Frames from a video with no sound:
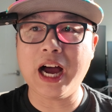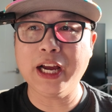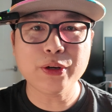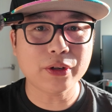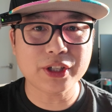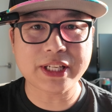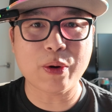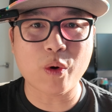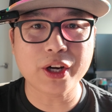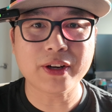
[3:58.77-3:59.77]
I don't
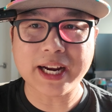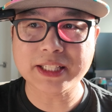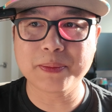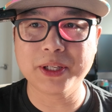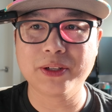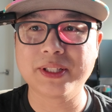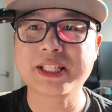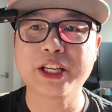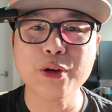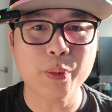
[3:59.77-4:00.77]
understand why you're asking me to do
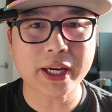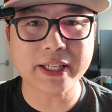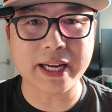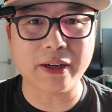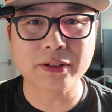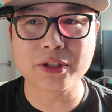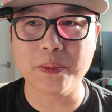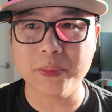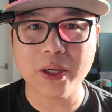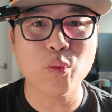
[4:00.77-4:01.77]
this. Can you break it down
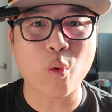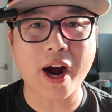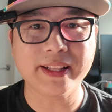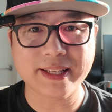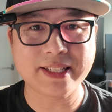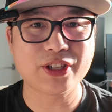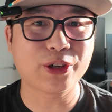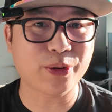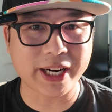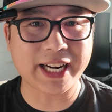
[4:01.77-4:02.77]
to me why this is a
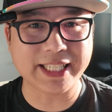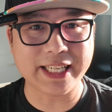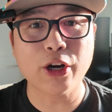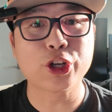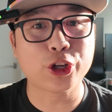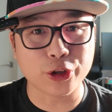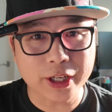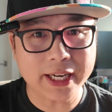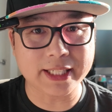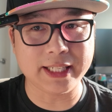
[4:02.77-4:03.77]
great idea or a
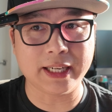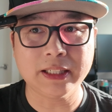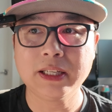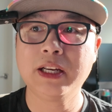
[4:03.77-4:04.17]
good idea